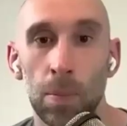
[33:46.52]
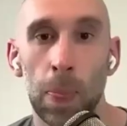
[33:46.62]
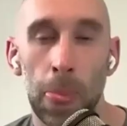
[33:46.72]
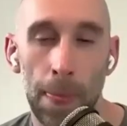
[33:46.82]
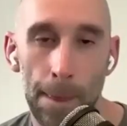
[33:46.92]
them
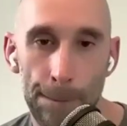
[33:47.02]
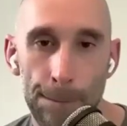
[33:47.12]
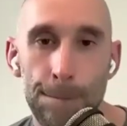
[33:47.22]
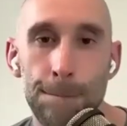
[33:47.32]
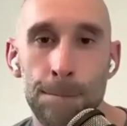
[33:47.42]
to make the
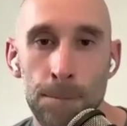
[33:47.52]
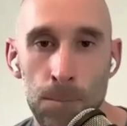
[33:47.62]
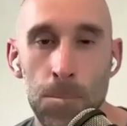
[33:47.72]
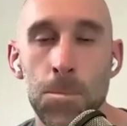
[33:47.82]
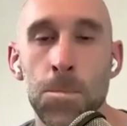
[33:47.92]
judgment.
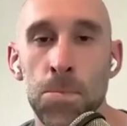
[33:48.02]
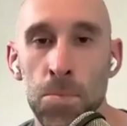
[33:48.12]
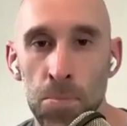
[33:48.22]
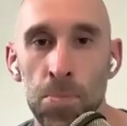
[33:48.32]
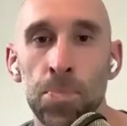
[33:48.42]

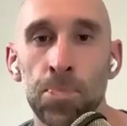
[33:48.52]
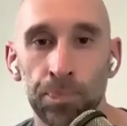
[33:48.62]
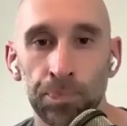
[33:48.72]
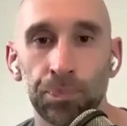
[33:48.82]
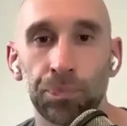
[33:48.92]
So I